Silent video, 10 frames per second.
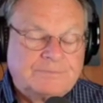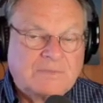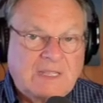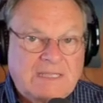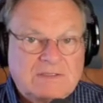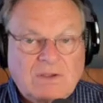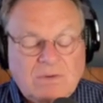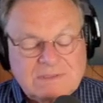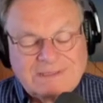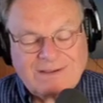And
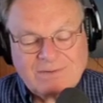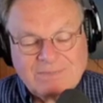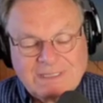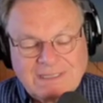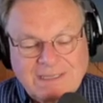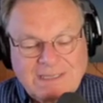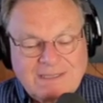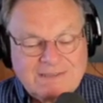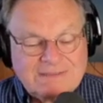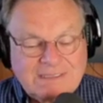don't tell me
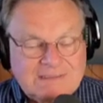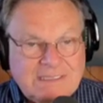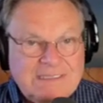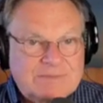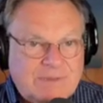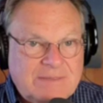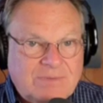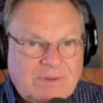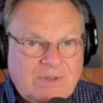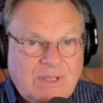that these
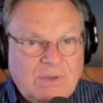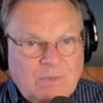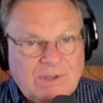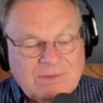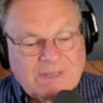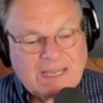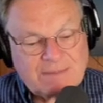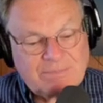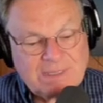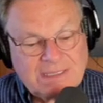people will
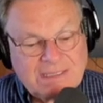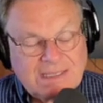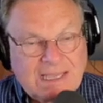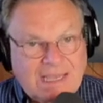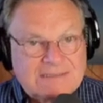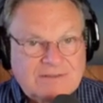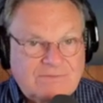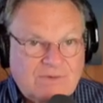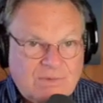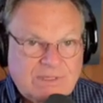not be at the
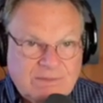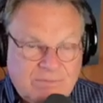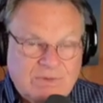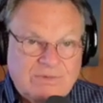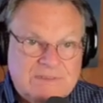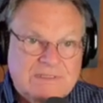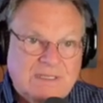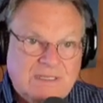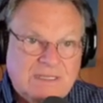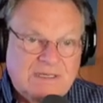voting booths
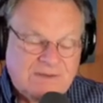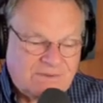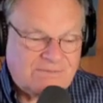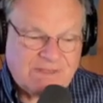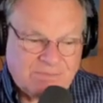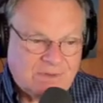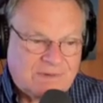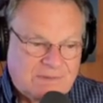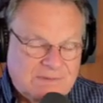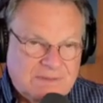in November
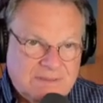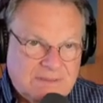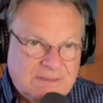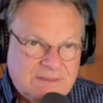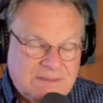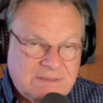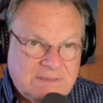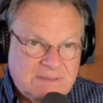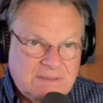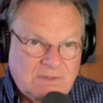
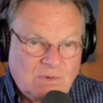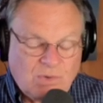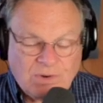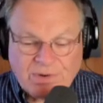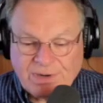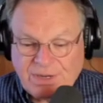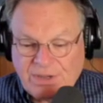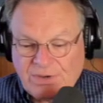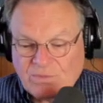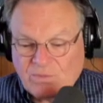or
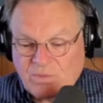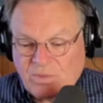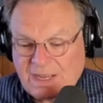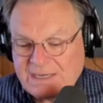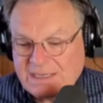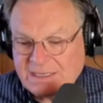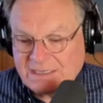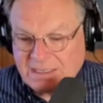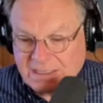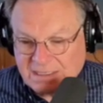
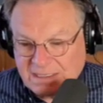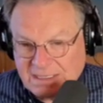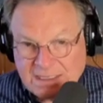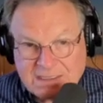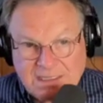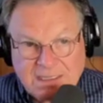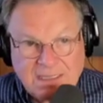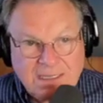writing in